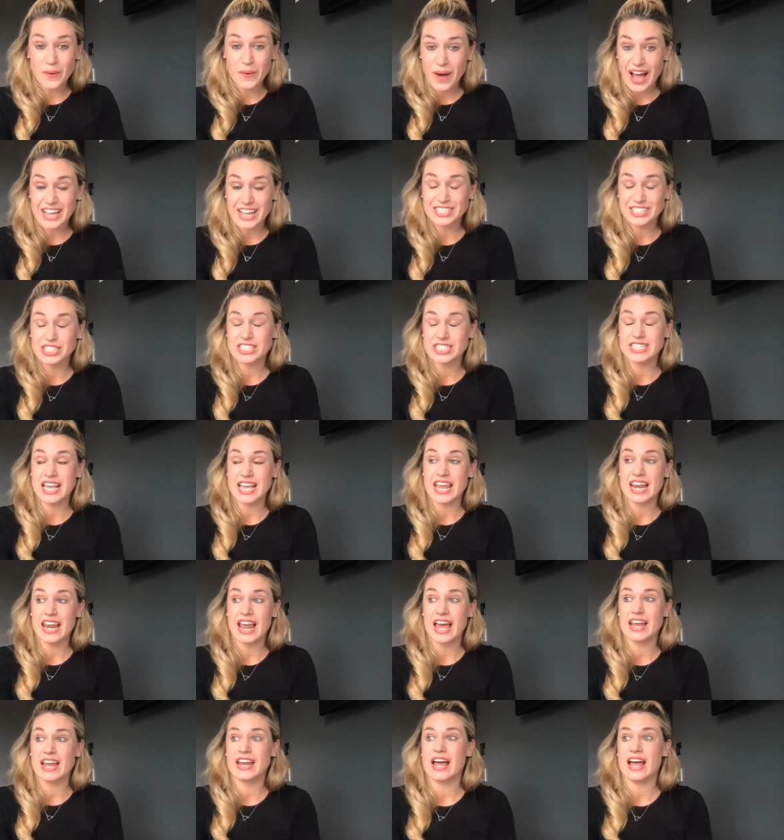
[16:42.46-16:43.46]
no, I just
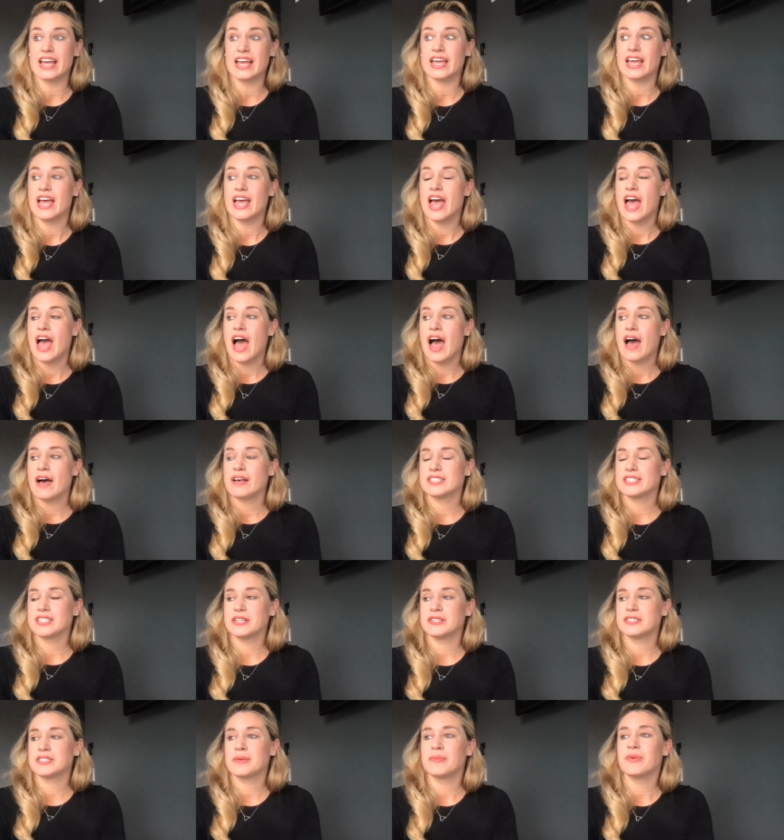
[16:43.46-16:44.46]
and and I
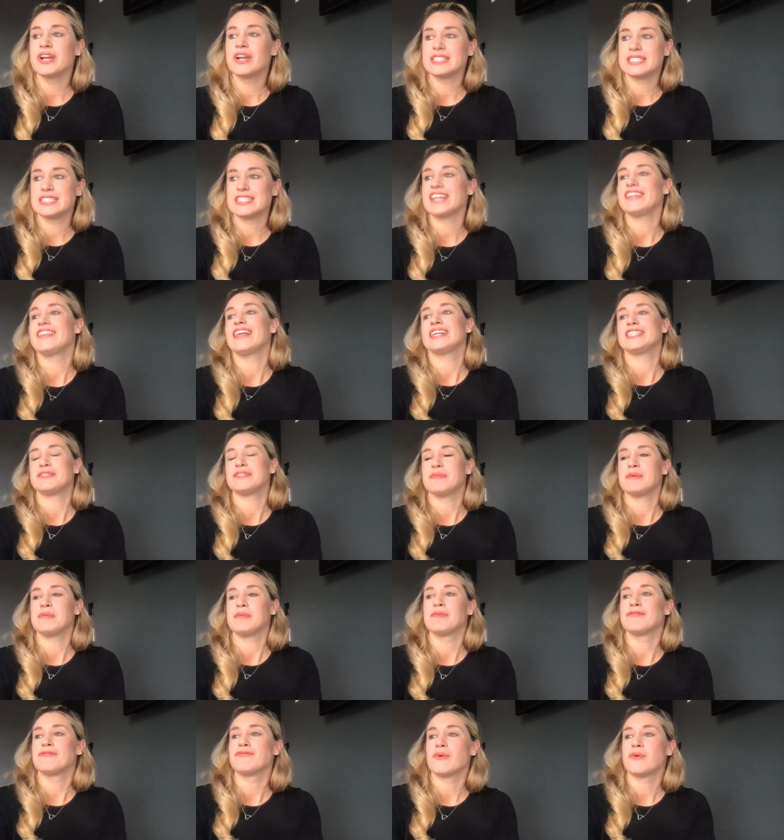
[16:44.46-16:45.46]
so someone had said that to
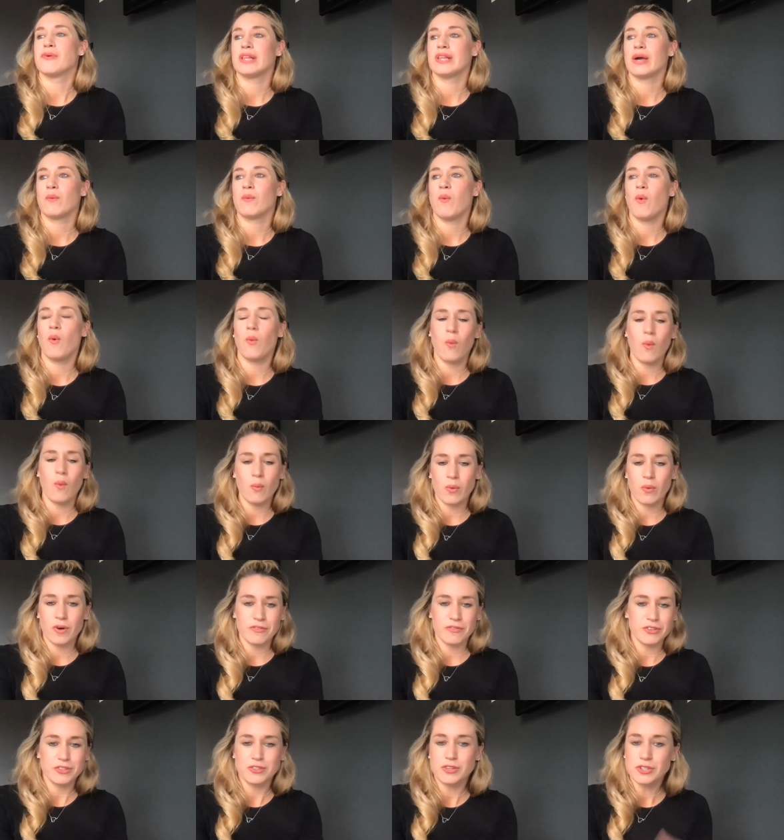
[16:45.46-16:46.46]
me before, like, well,
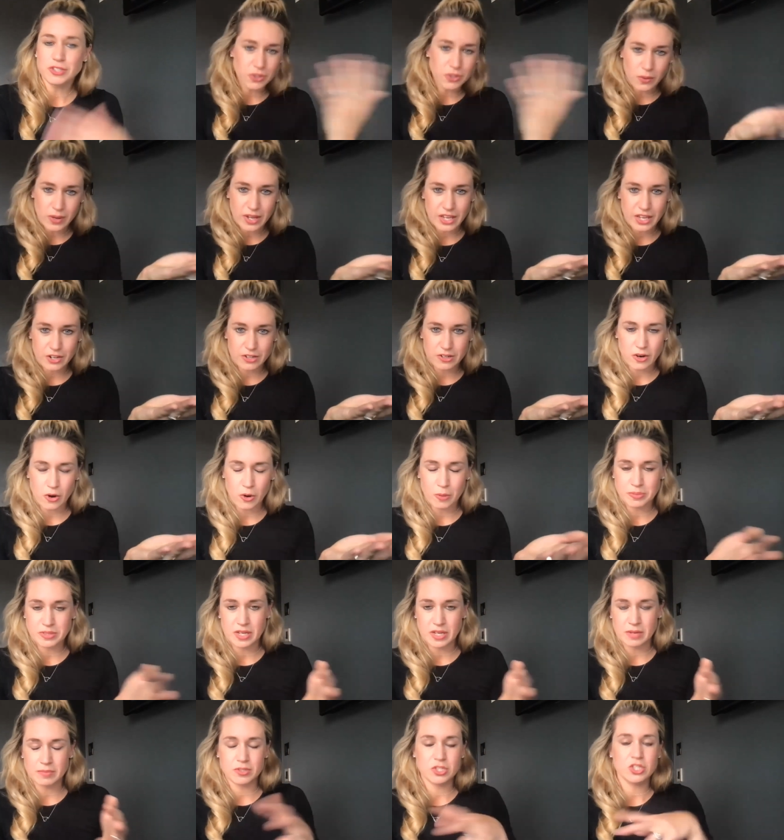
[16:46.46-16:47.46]
well, if you just don't get your
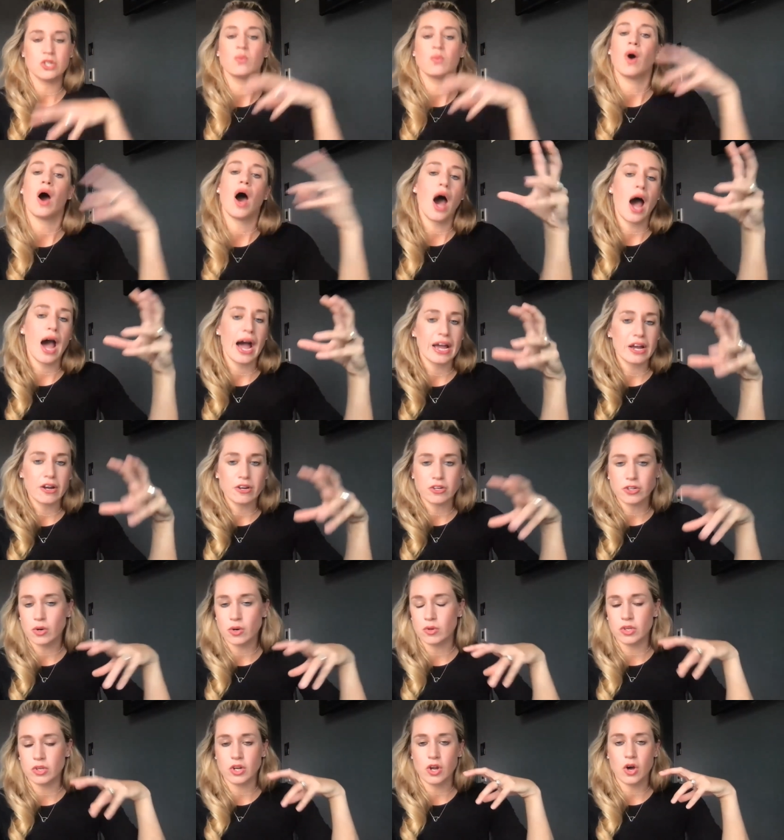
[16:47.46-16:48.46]
hopes up too high or
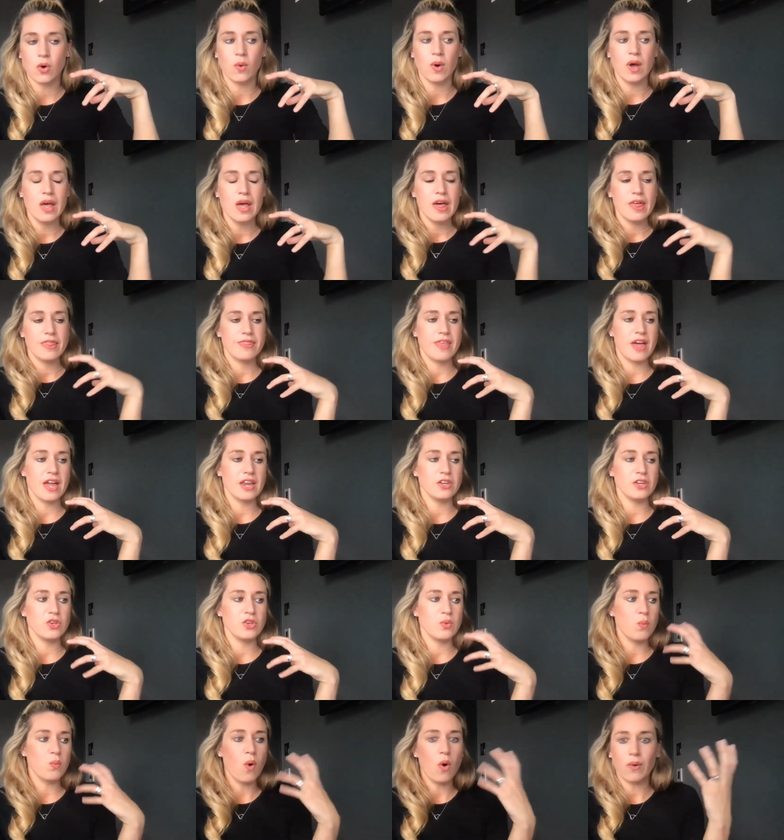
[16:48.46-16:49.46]
don't, you know,
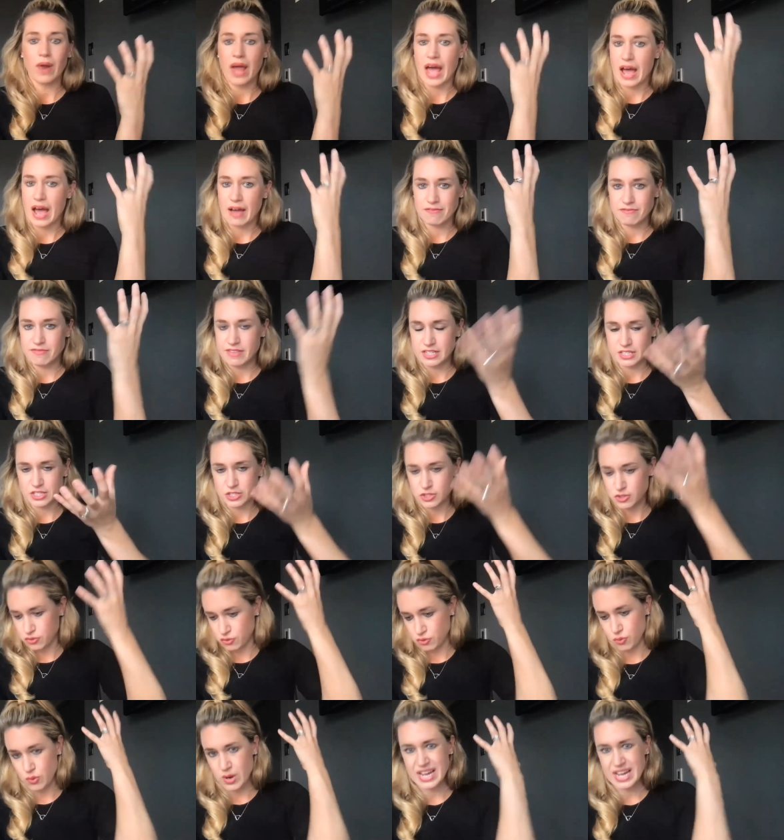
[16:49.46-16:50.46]
then you won't have this